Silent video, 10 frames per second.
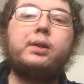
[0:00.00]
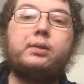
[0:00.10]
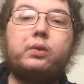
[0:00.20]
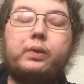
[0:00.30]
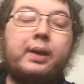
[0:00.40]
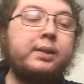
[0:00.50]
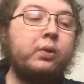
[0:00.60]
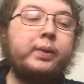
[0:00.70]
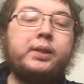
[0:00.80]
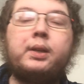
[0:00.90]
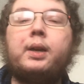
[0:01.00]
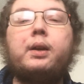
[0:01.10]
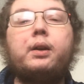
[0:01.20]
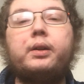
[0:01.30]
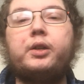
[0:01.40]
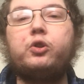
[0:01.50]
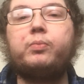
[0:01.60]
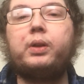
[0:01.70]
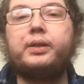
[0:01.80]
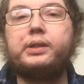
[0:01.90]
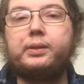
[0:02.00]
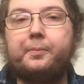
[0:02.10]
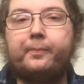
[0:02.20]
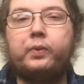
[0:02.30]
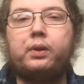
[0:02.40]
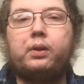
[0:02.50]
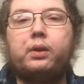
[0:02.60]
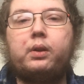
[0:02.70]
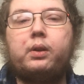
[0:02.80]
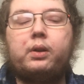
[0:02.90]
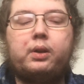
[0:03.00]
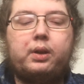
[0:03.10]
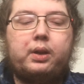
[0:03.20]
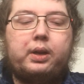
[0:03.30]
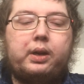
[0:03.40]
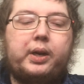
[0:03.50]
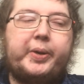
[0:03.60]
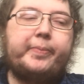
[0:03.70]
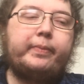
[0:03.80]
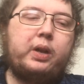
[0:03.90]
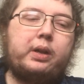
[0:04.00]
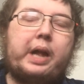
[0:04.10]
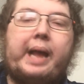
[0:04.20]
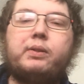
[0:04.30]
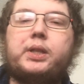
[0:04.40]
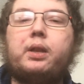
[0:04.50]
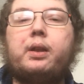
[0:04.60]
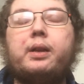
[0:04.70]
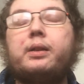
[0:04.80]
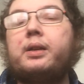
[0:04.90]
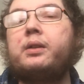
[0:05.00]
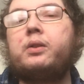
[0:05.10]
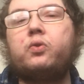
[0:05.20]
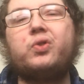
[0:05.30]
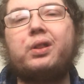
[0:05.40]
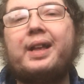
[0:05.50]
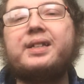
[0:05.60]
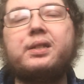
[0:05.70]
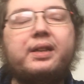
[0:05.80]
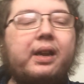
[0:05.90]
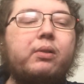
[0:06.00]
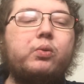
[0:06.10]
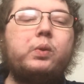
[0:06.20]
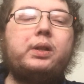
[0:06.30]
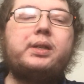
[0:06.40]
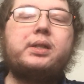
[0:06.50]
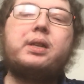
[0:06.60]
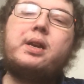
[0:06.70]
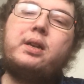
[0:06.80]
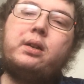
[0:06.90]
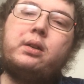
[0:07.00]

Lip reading: So that's always a huge plus. And then the last thing I would really say